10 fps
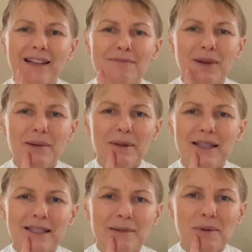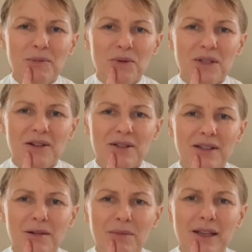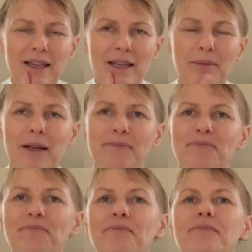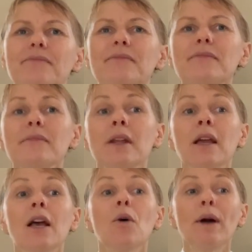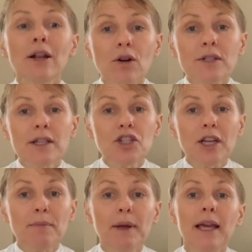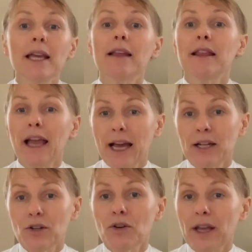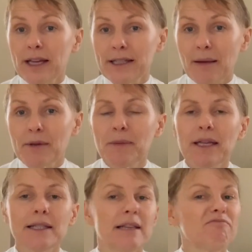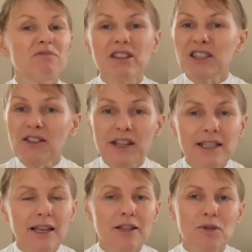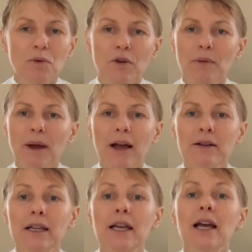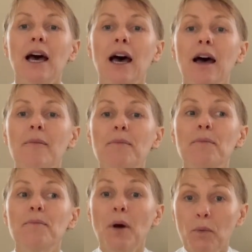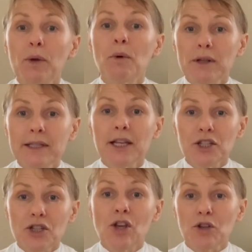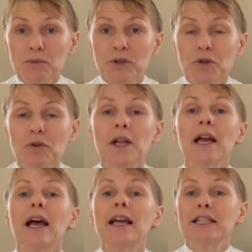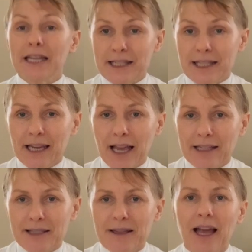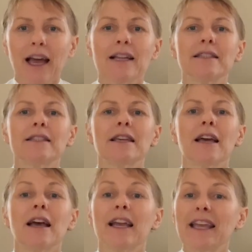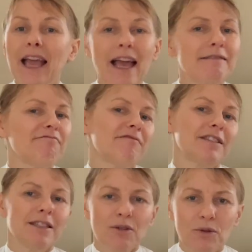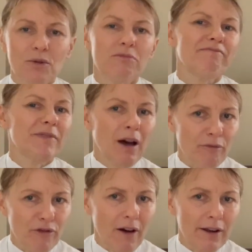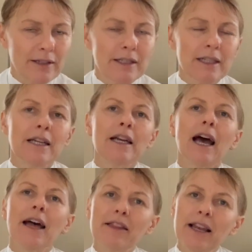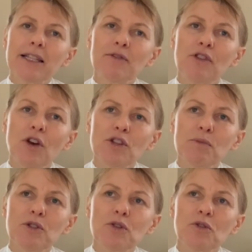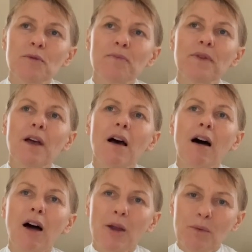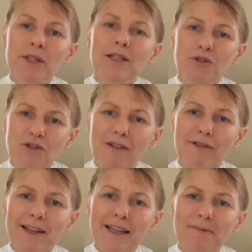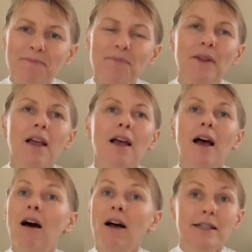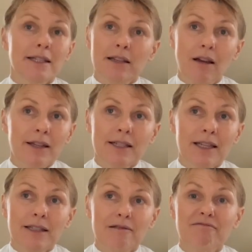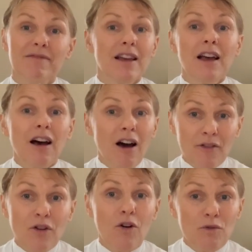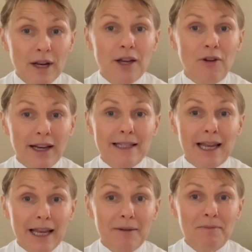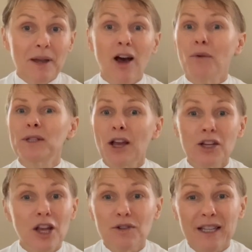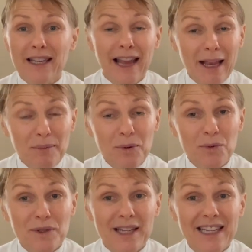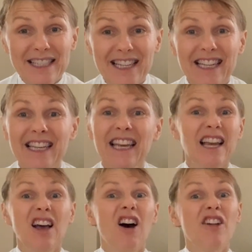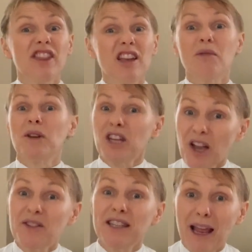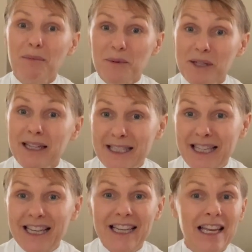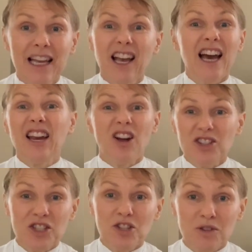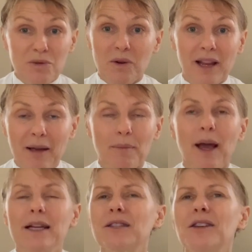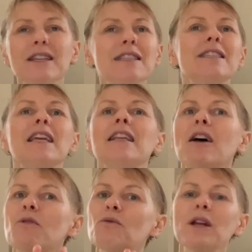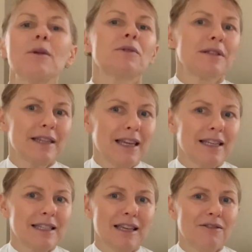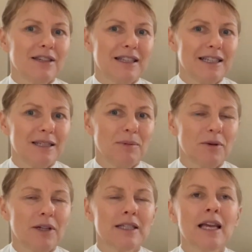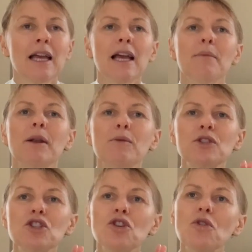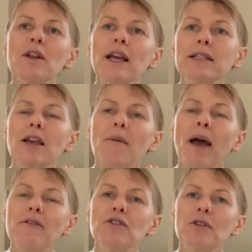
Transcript: maybe this is a bit more serious than I'm thinking about. Went along to the GP, they had a look, examined me, said, don't think it's anything to worry about, but we will send you to the hospital just in case. And again, still thought, I'm fine. Had the letter for the hospital, I was still travelling. I decided I've got a really great team. I was going to go to Naples in Italy. I think I'm going to go to Naples in Italy and I'll just do this when I get back. So you can see that I really wasn't taking it seriously, to be honest. But it was during that time, after